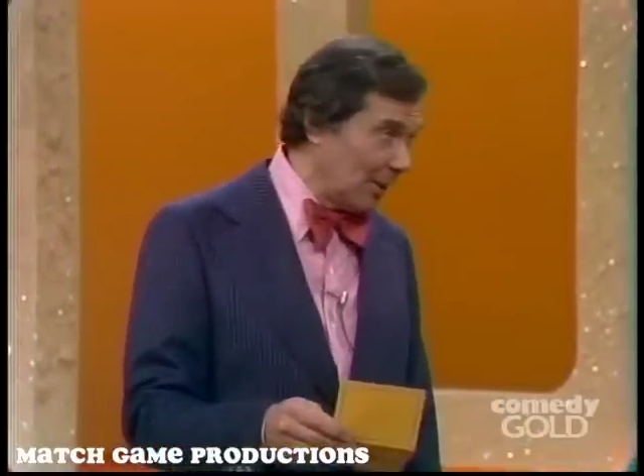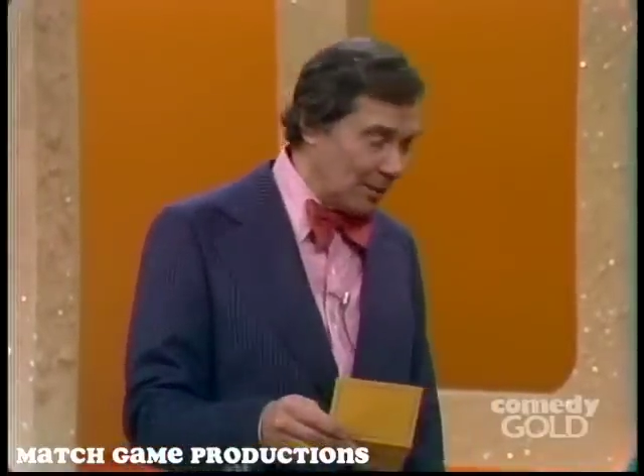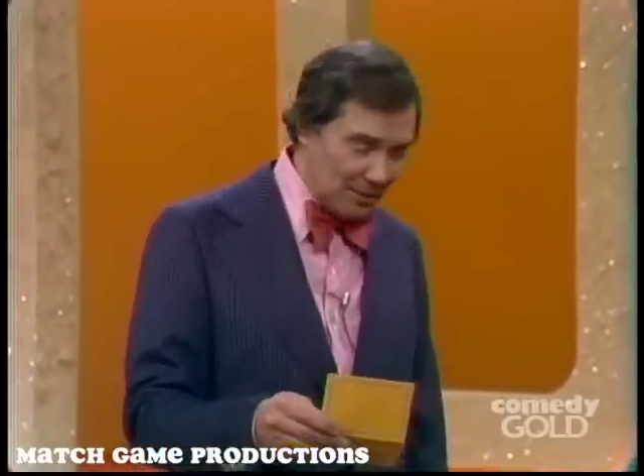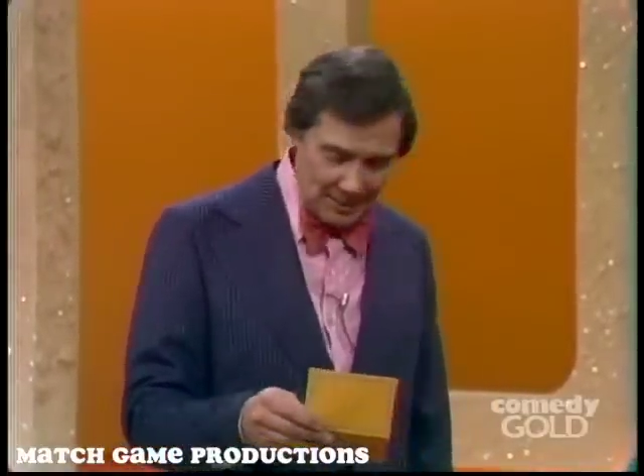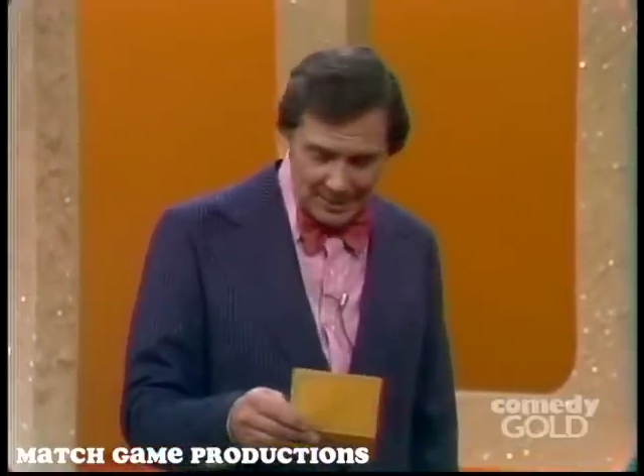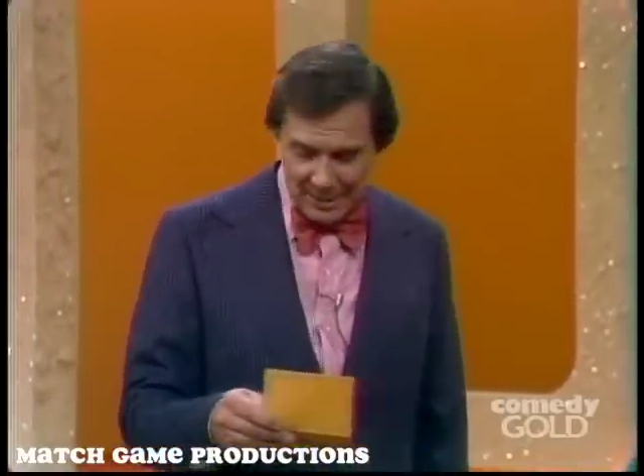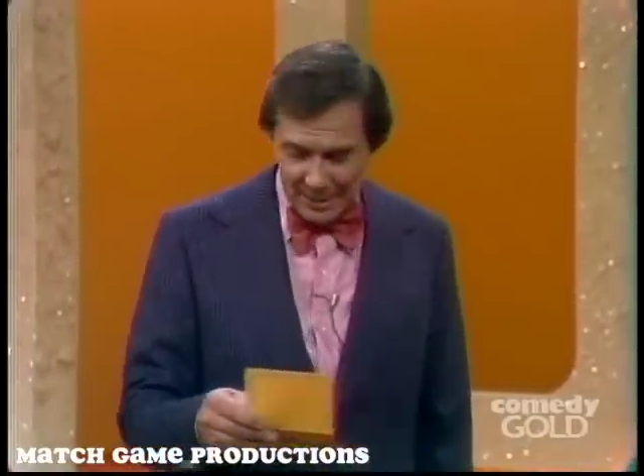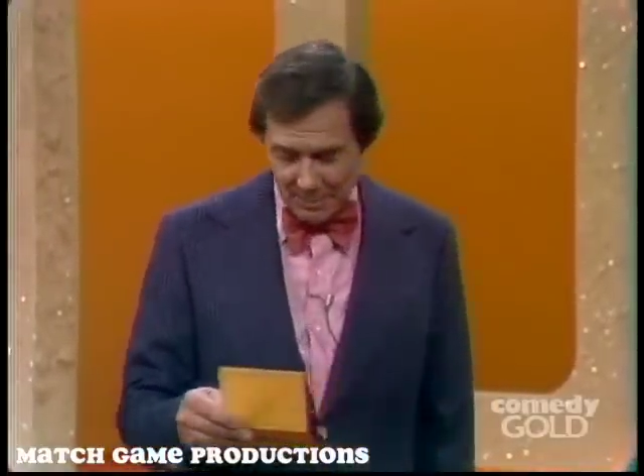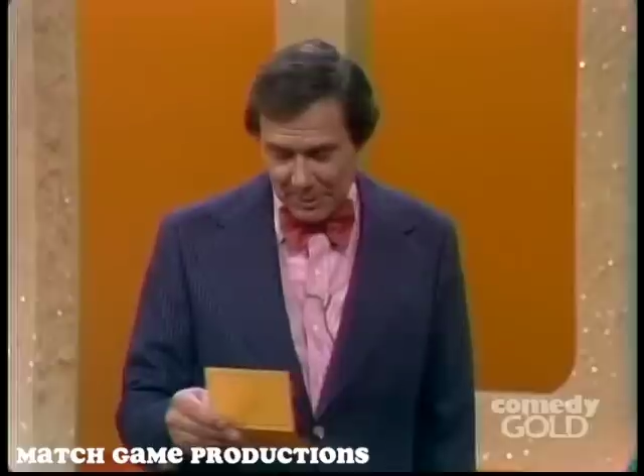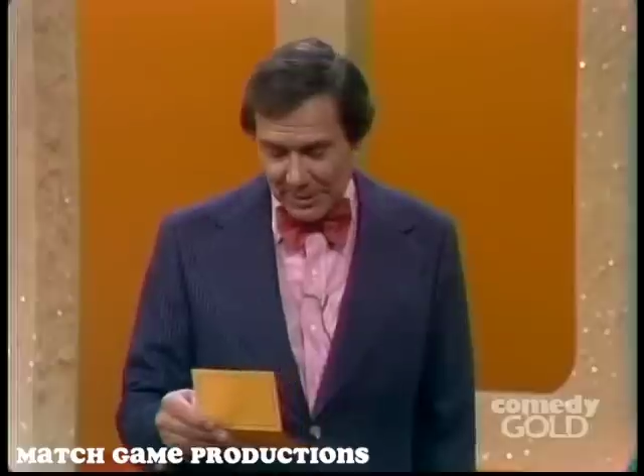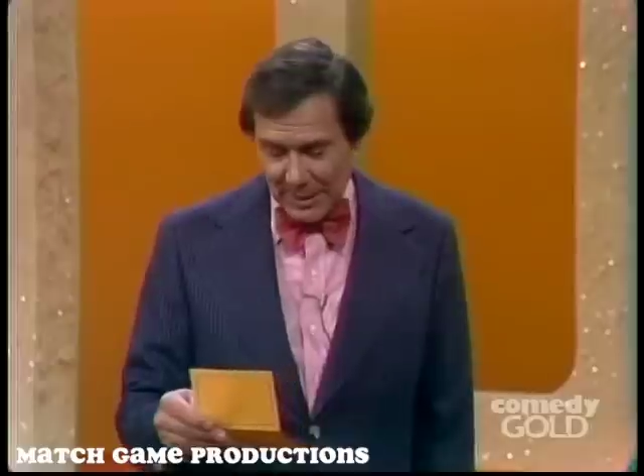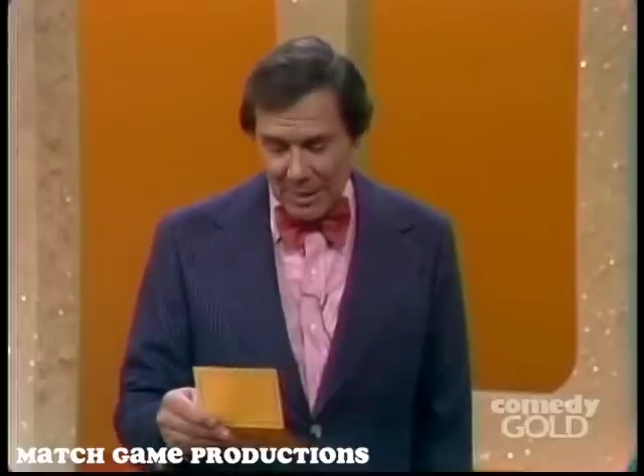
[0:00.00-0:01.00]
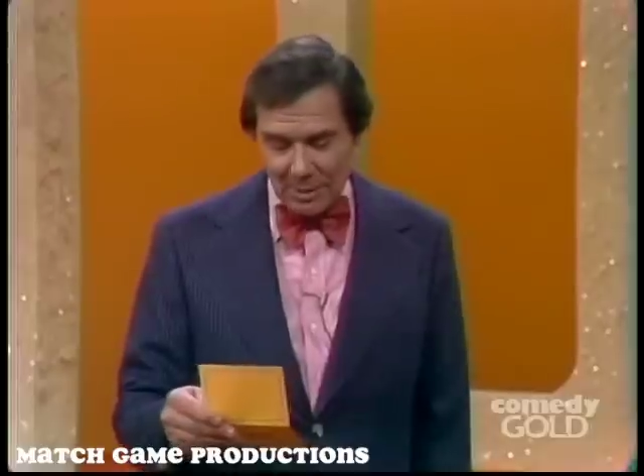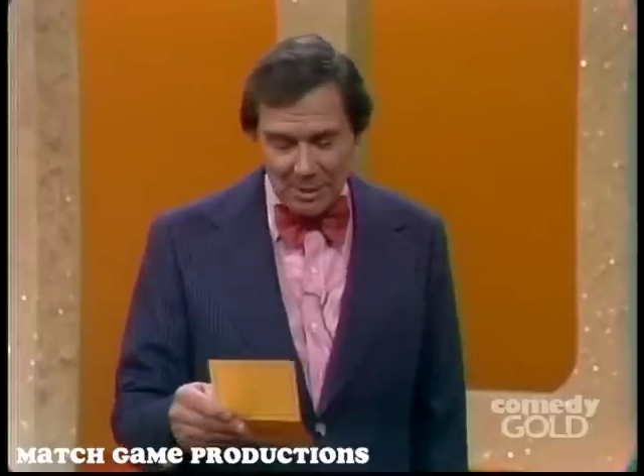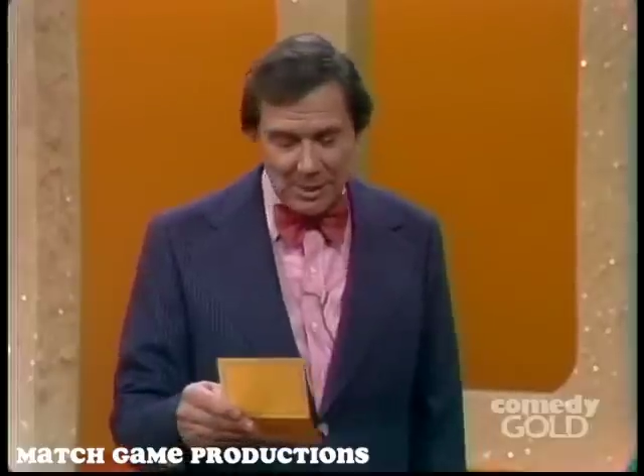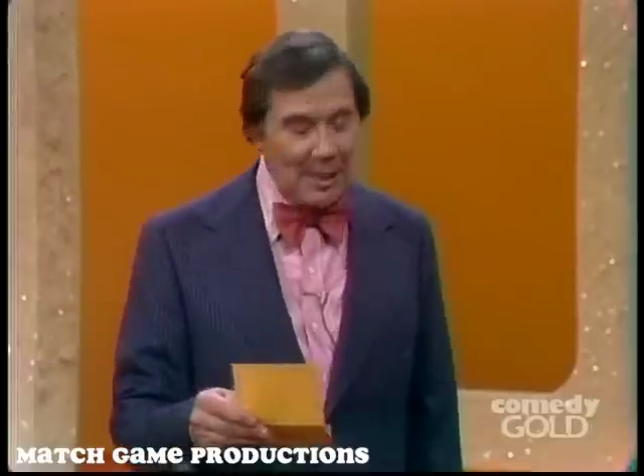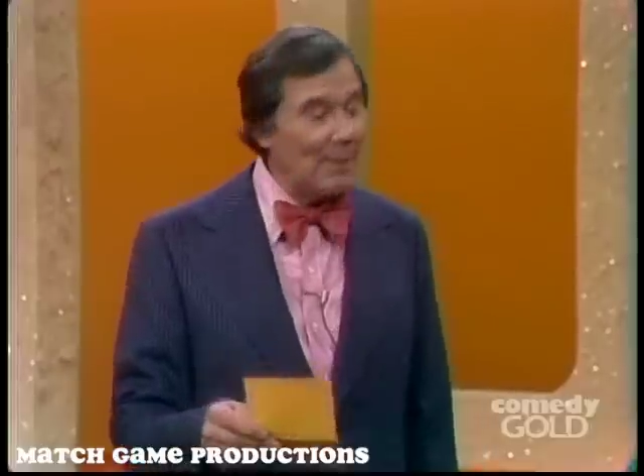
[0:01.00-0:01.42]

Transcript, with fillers: young lady, but now I